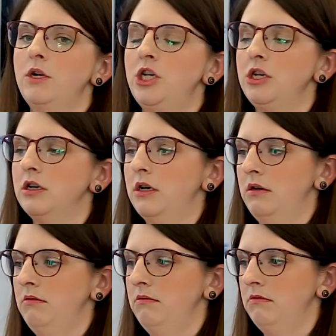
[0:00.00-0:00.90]
what you're
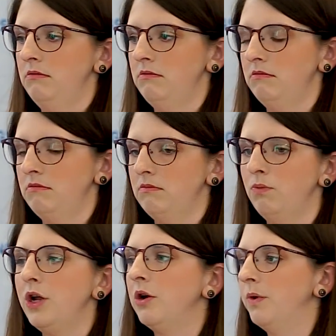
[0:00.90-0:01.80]

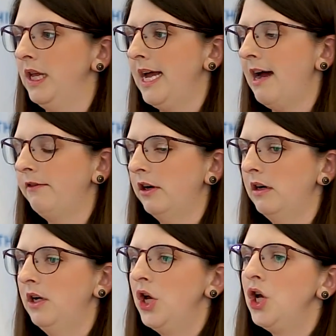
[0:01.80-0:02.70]
what you're really
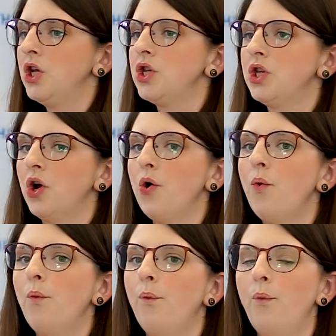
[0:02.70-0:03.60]
after.
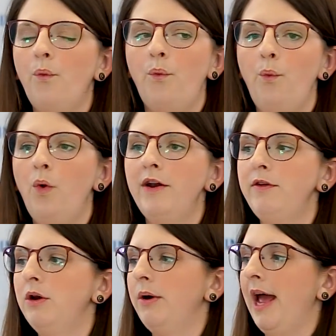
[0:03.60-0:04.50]
So what
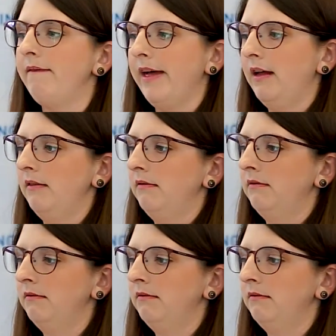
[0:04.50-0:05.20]
if you don't have that?